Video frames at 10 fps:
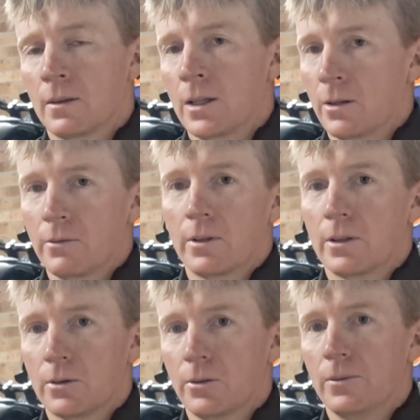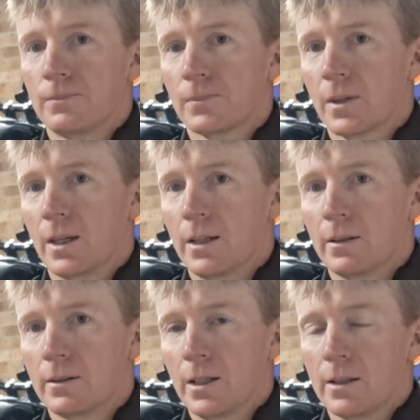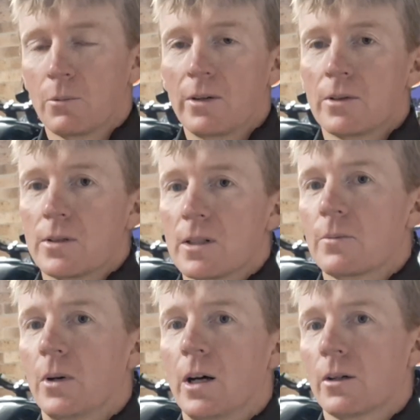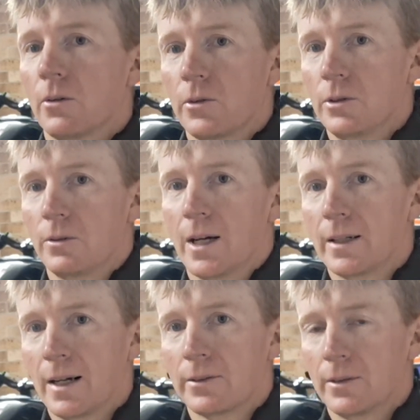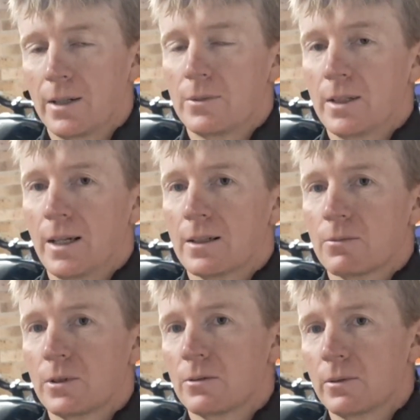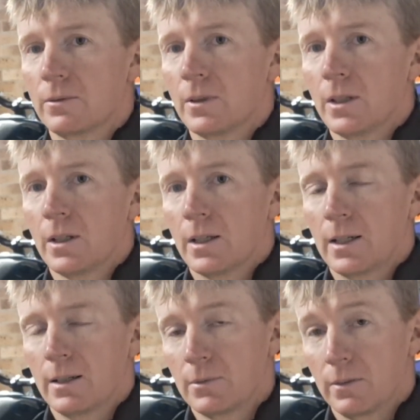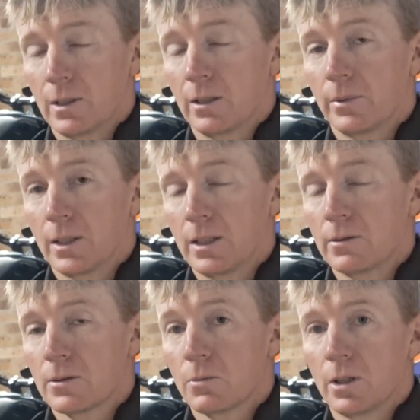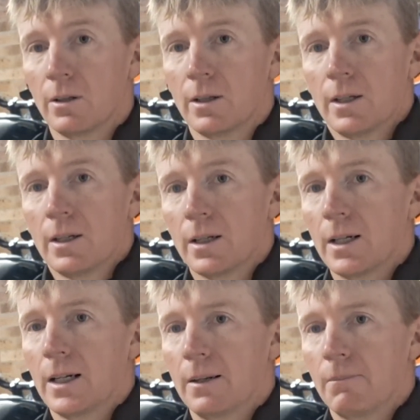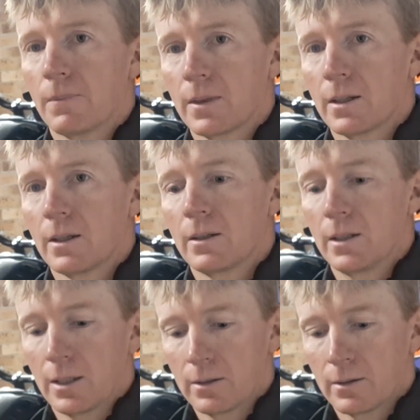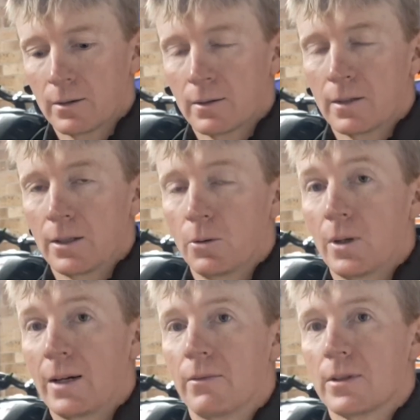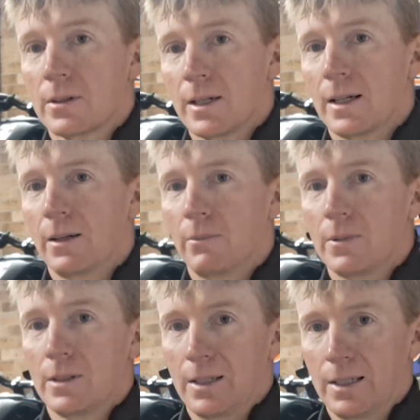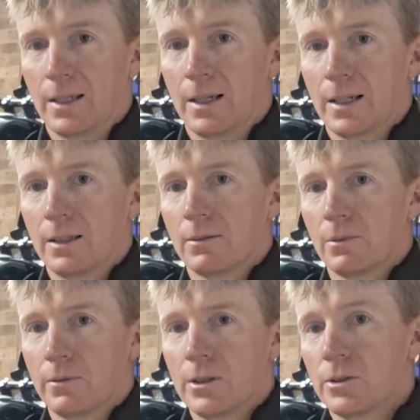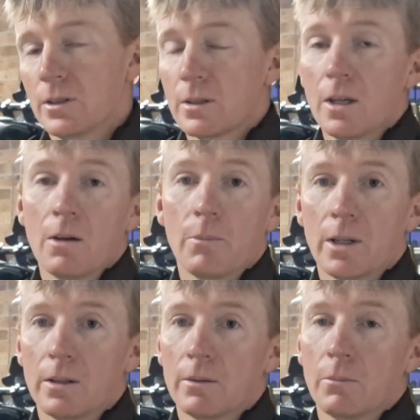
they're not very good. And you know, whether it's this bike or the new 800 MTX, which we're developing here as well, you know, they all have the same DNA of issues. But